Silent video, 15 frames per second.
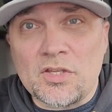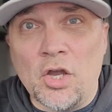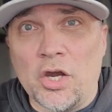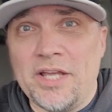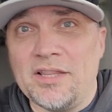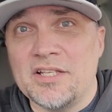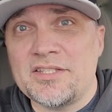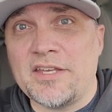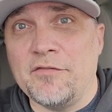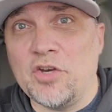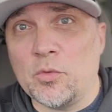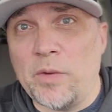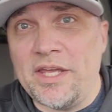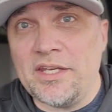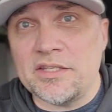All right, let's give it
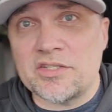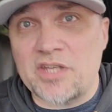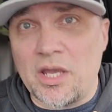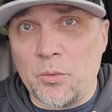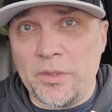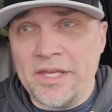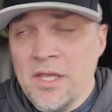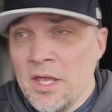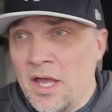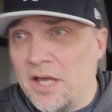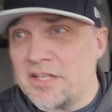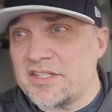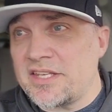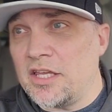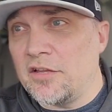a rating, shall we?
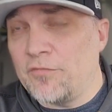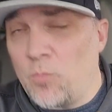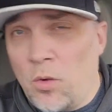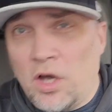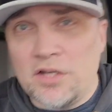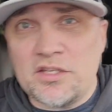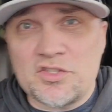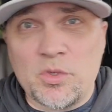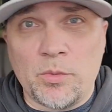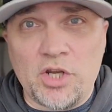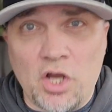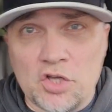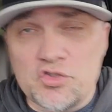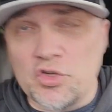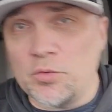On a scale of 1 to
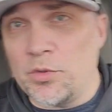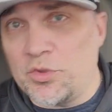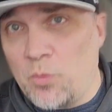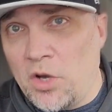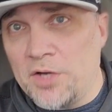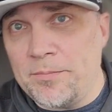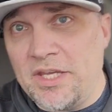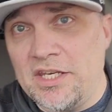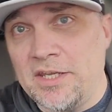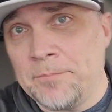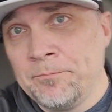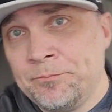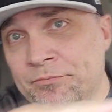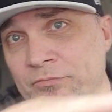100, with 1 meaning